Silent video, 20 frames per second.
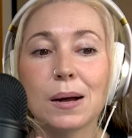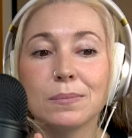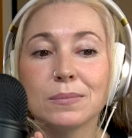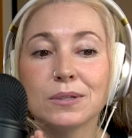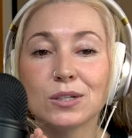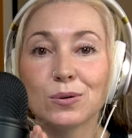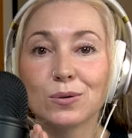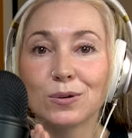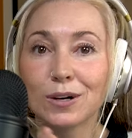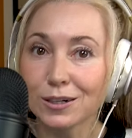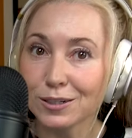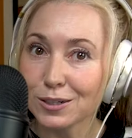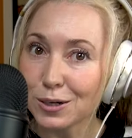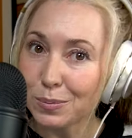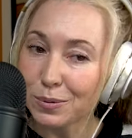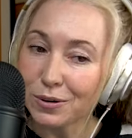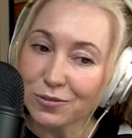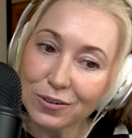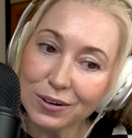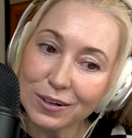So
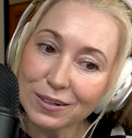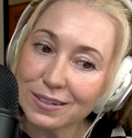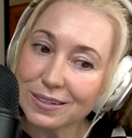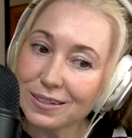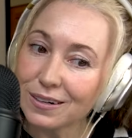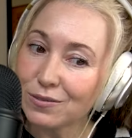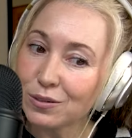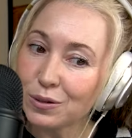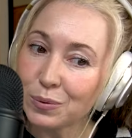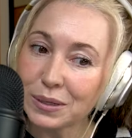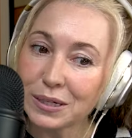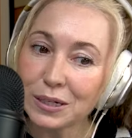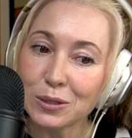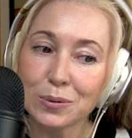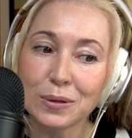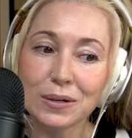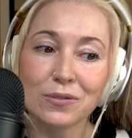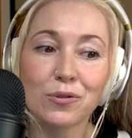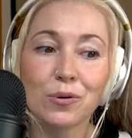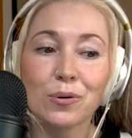October 1st of
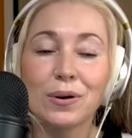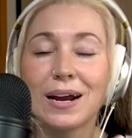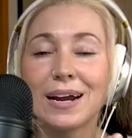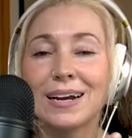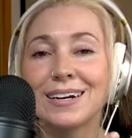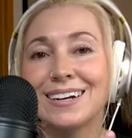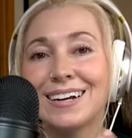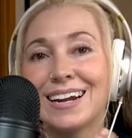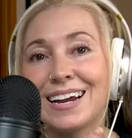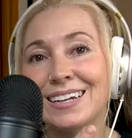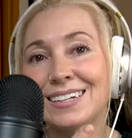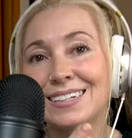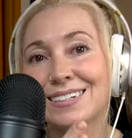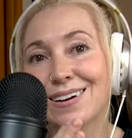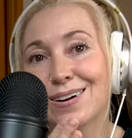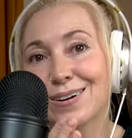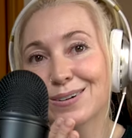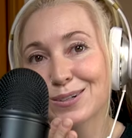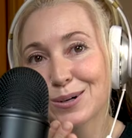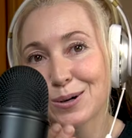2024, and it ends
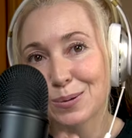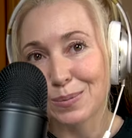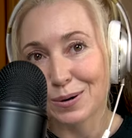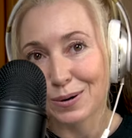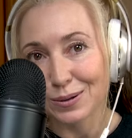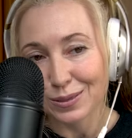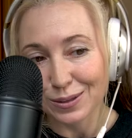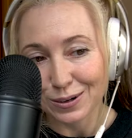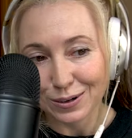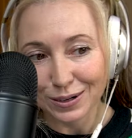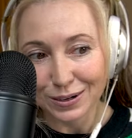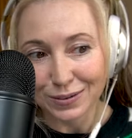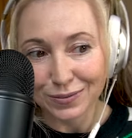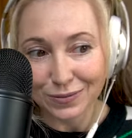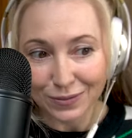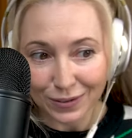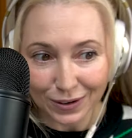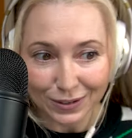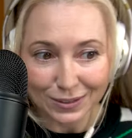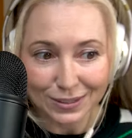October
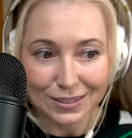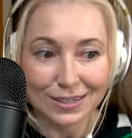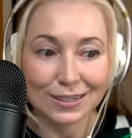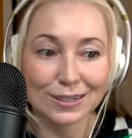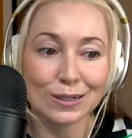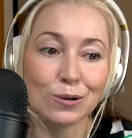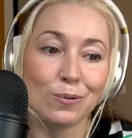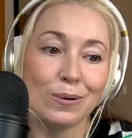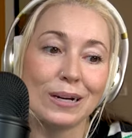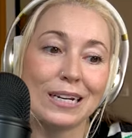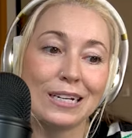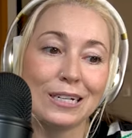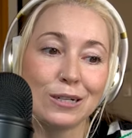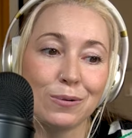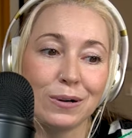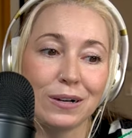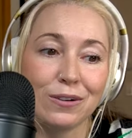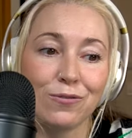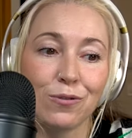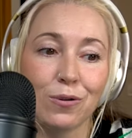31st,
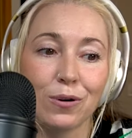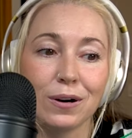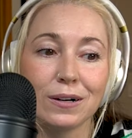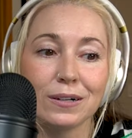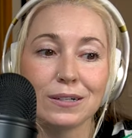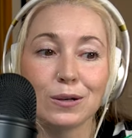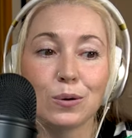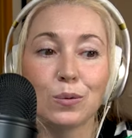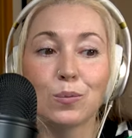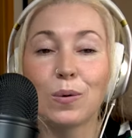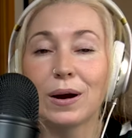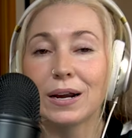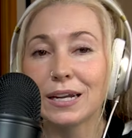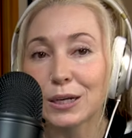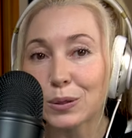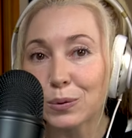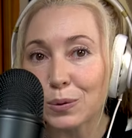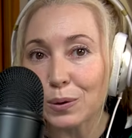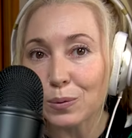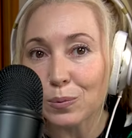2024. So what
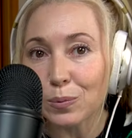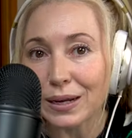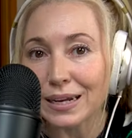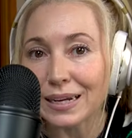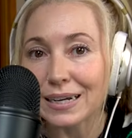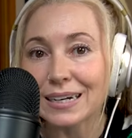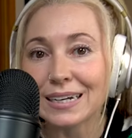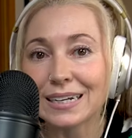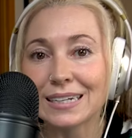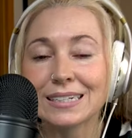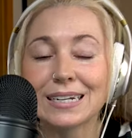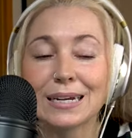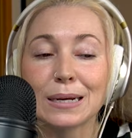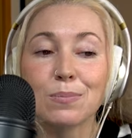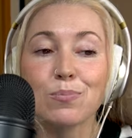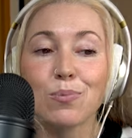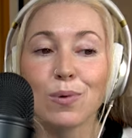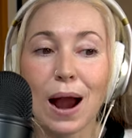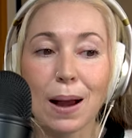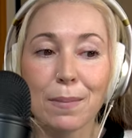you will win is a
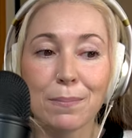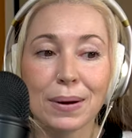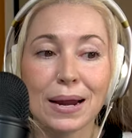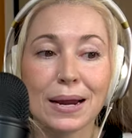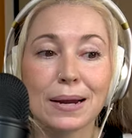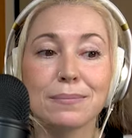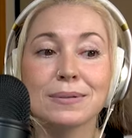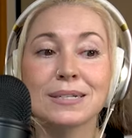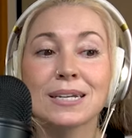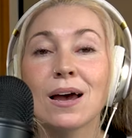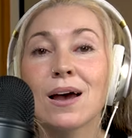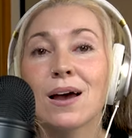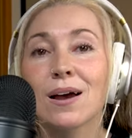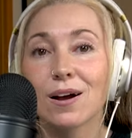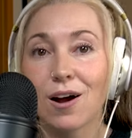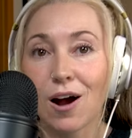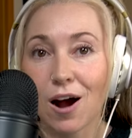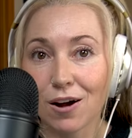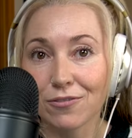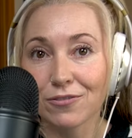Braap Babes
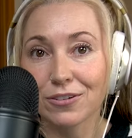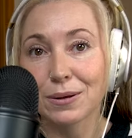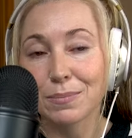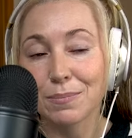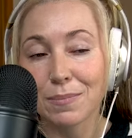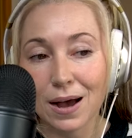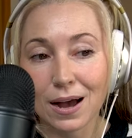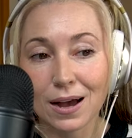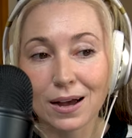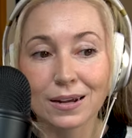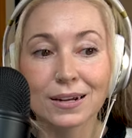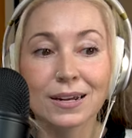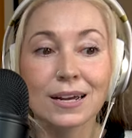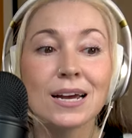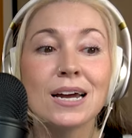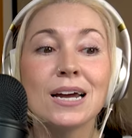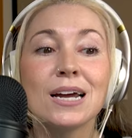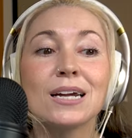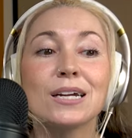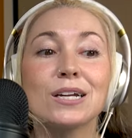coffee mug.
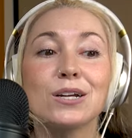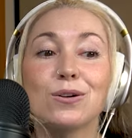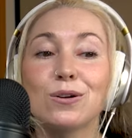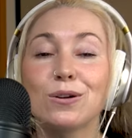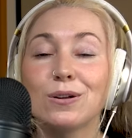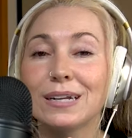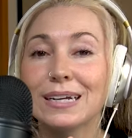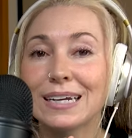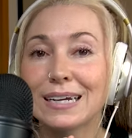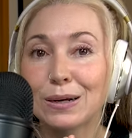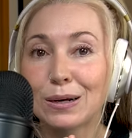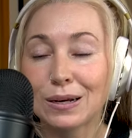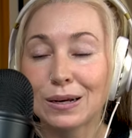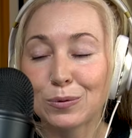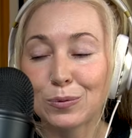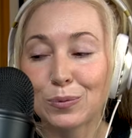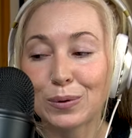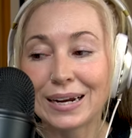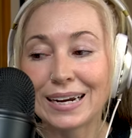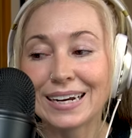You'll
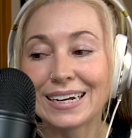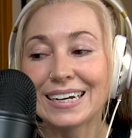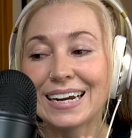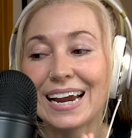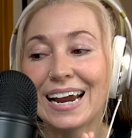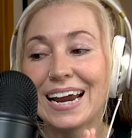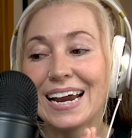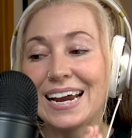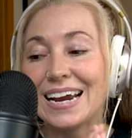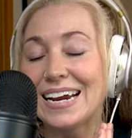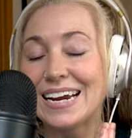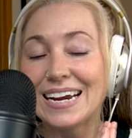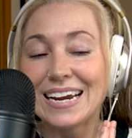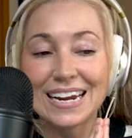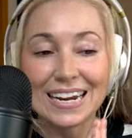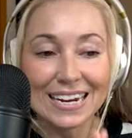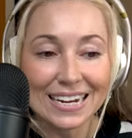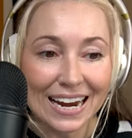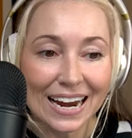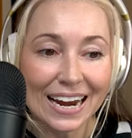win a
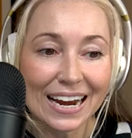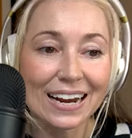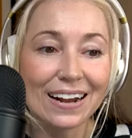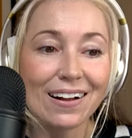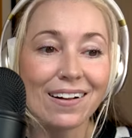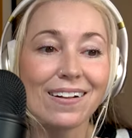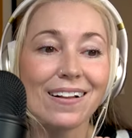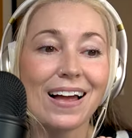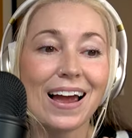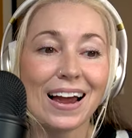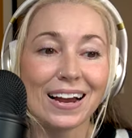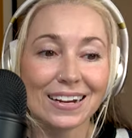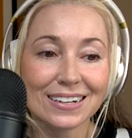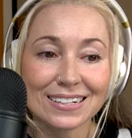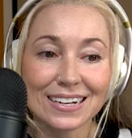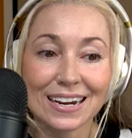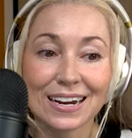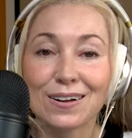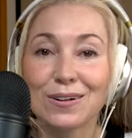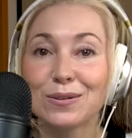inhale
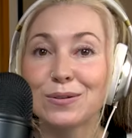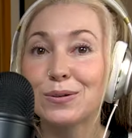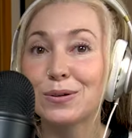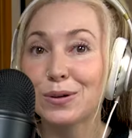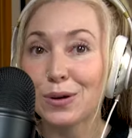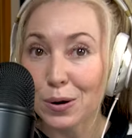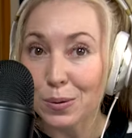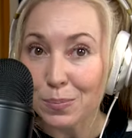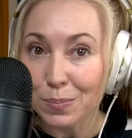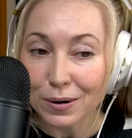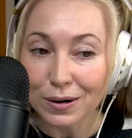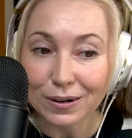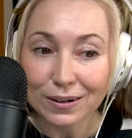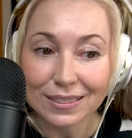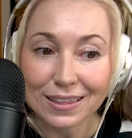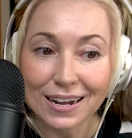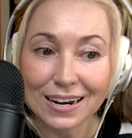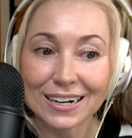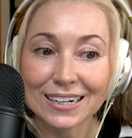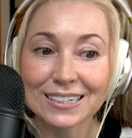exhale notebook
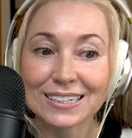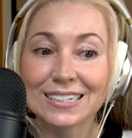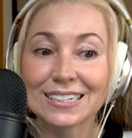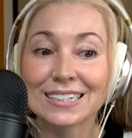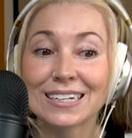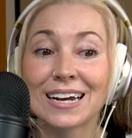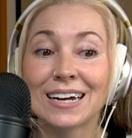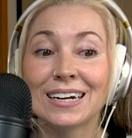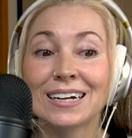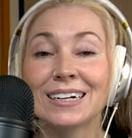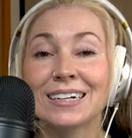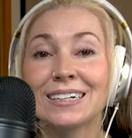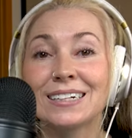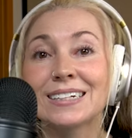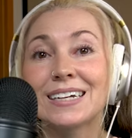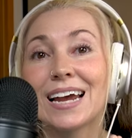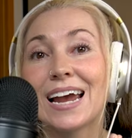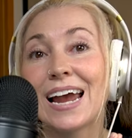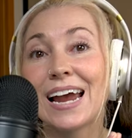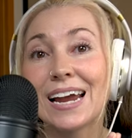that I designed,
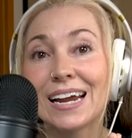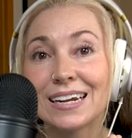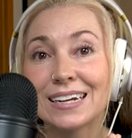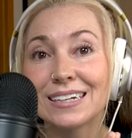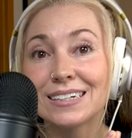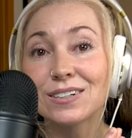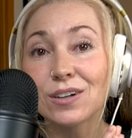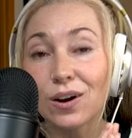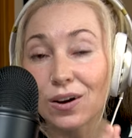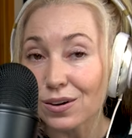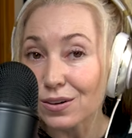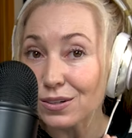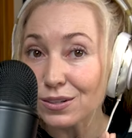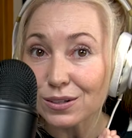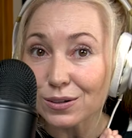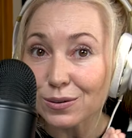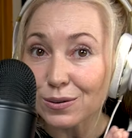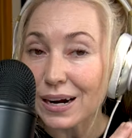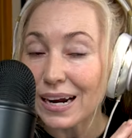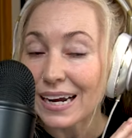and
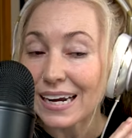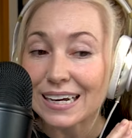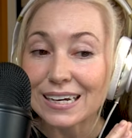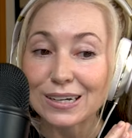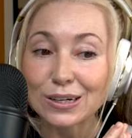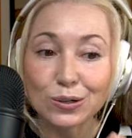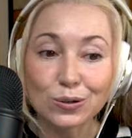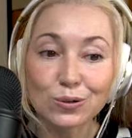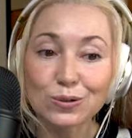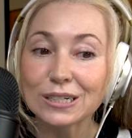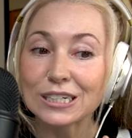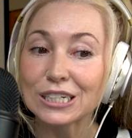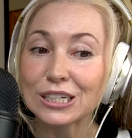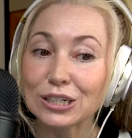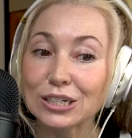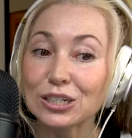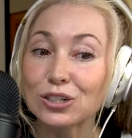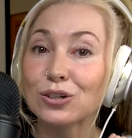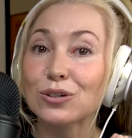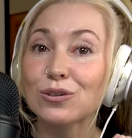also a new
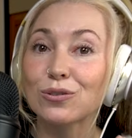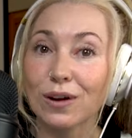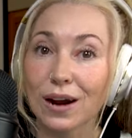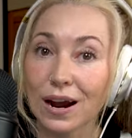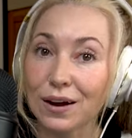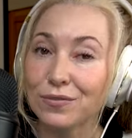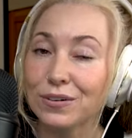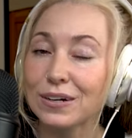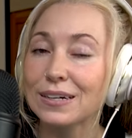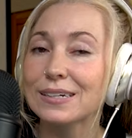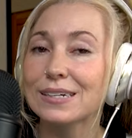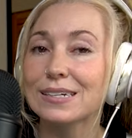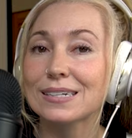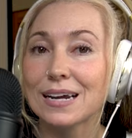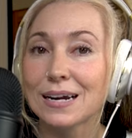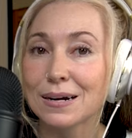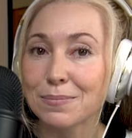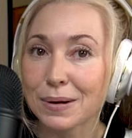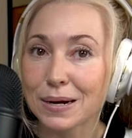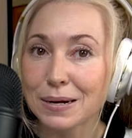t-shirt graphic
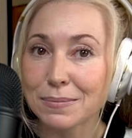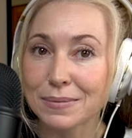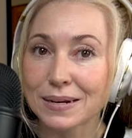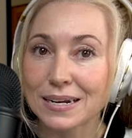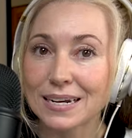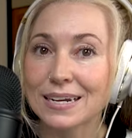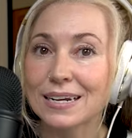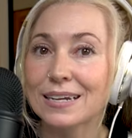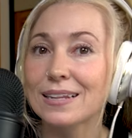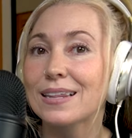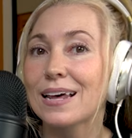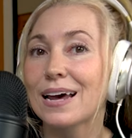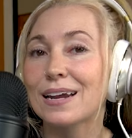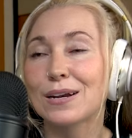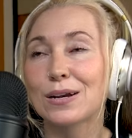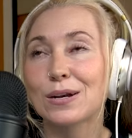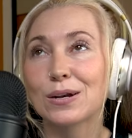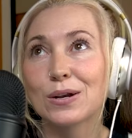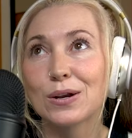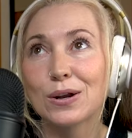designed by me that
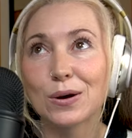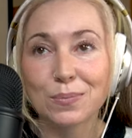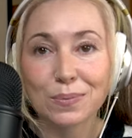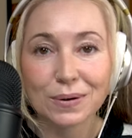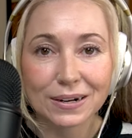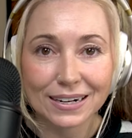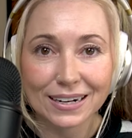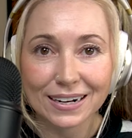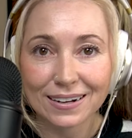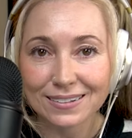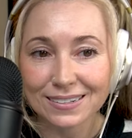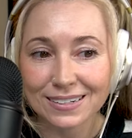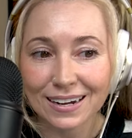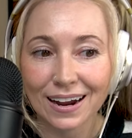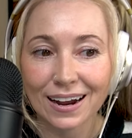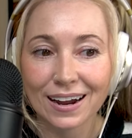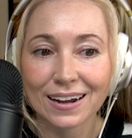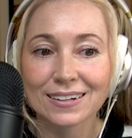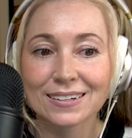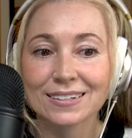nobody else
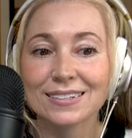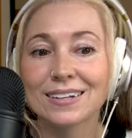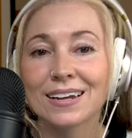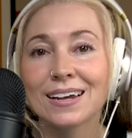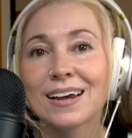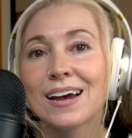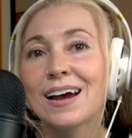has.